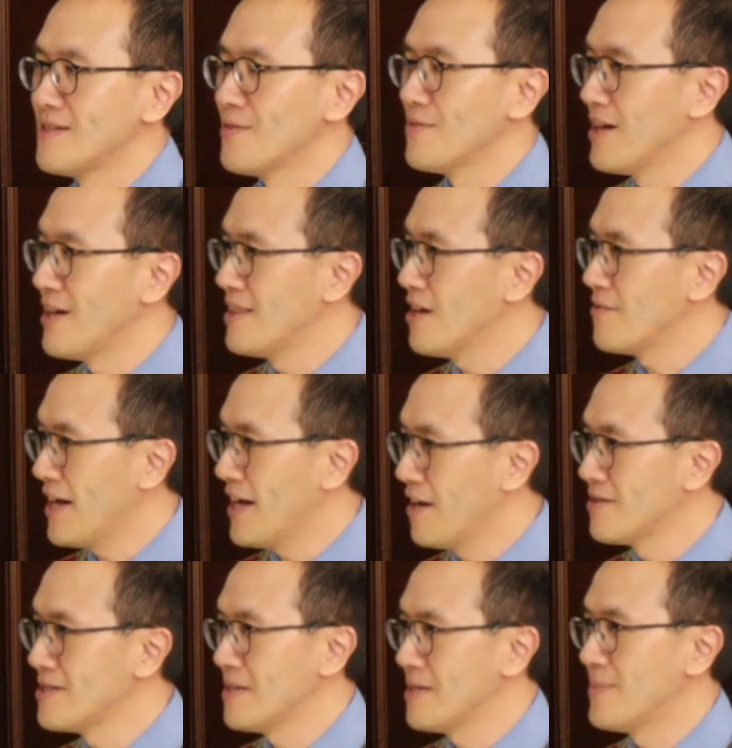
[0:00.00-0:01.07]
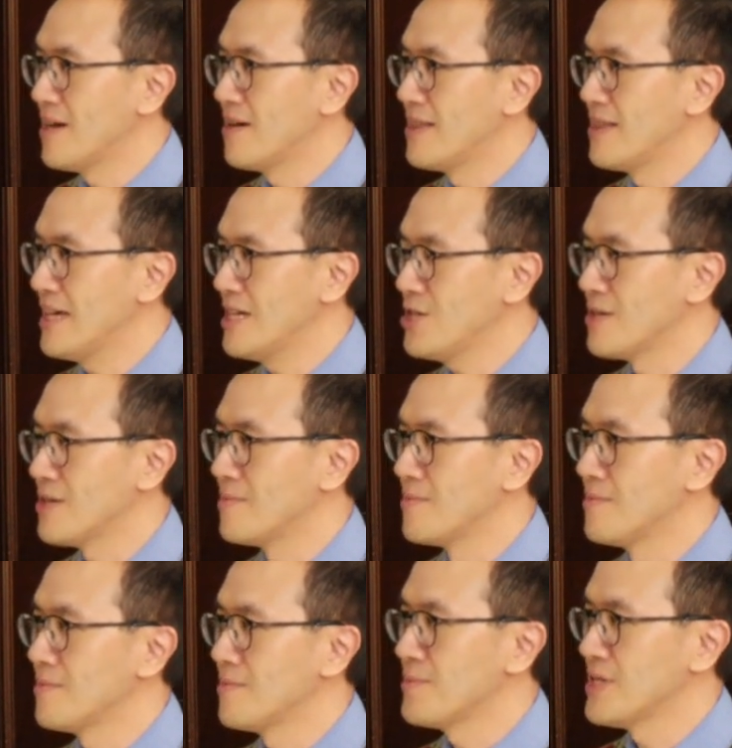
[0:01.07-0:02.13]
one of our denomination,
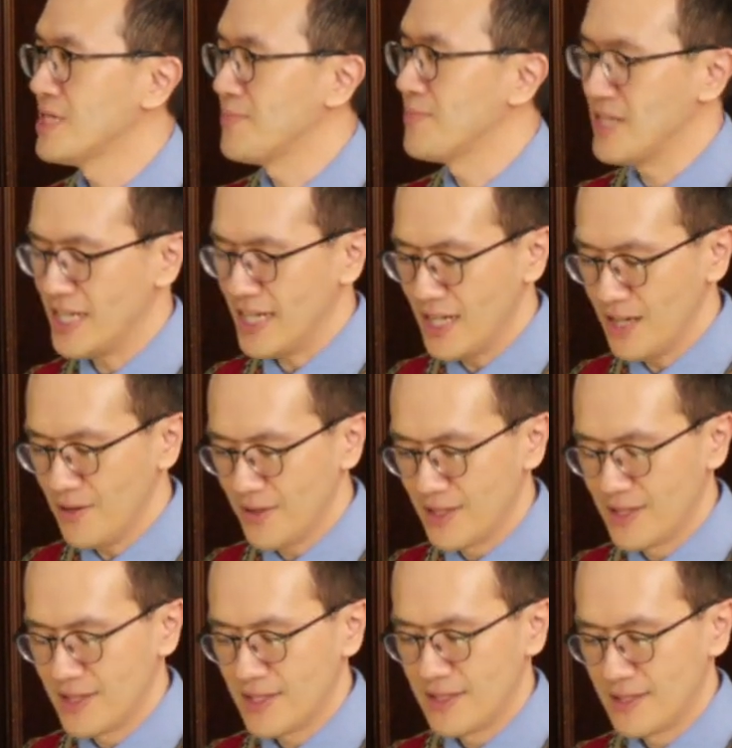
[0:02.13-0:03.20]
Presbyterian